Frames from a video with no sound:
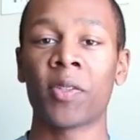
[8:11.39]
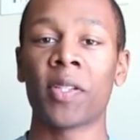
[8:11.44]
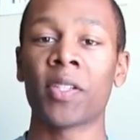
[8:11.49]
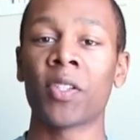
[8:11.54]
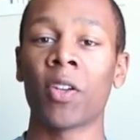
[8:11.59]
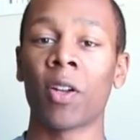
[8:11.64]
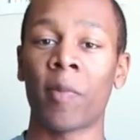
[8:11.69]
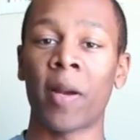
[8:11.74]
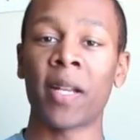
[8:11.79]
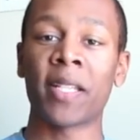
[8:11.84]

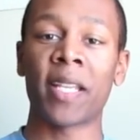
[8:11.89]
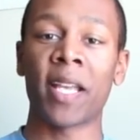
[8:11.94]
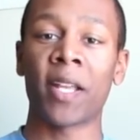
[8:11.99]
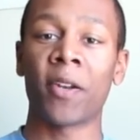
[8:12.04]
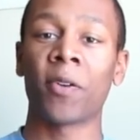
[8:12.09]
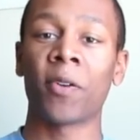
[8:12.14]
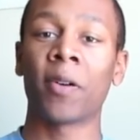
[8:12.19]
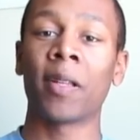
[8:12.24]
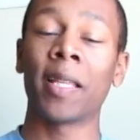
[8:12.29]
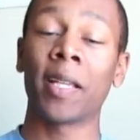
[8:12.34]
Just go to my
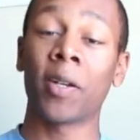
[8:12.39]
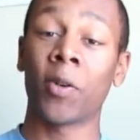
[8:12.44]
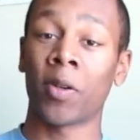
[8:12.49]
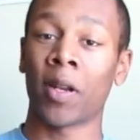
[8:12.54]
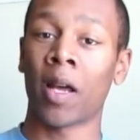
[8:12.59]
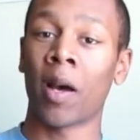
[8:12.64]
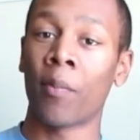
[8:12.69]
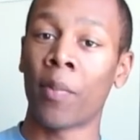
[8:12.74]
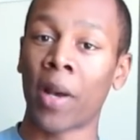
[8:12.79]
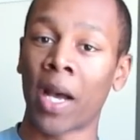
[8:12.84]
channel, click
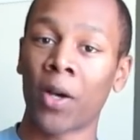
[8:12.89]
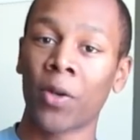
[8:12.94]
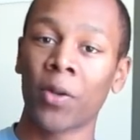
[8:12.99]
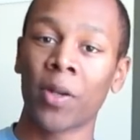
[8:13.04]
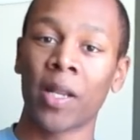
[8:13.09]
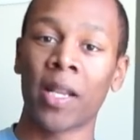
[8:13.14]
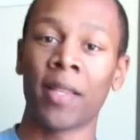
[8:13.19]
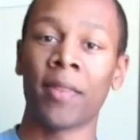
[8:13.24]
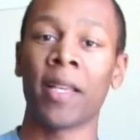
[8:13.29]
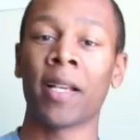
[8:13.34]
on
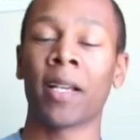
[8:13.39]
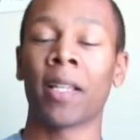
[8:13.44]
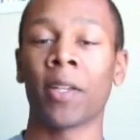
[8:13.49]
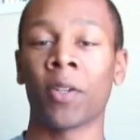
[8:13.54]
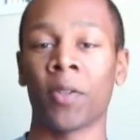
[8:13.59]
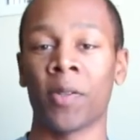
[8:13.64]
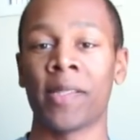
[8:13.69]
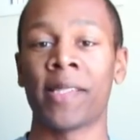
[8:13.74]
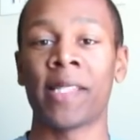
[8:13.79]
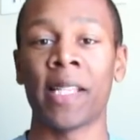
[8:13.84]
About, and then
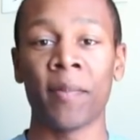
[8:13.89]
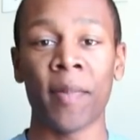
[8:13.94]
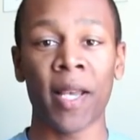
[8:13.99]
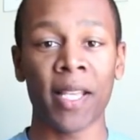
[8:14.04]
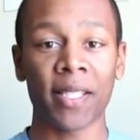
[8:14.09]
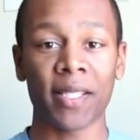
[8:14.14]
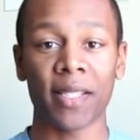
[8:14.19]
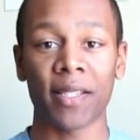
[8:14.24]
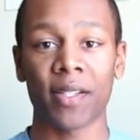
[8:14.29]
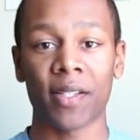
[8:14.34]
click on Send
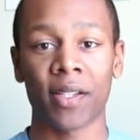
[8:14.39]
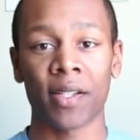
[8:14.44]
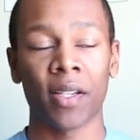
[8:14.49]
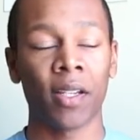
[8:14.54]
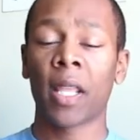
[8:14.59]
Message.